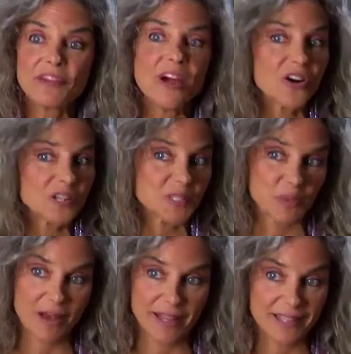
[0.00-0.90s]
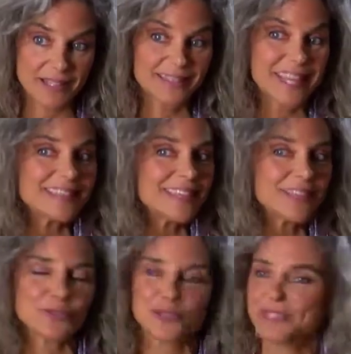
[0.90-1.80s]
their heart's behind it. They
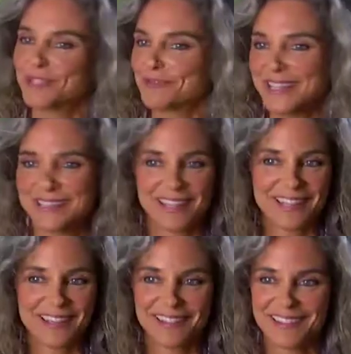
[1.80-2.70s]
think they're doing the right thing.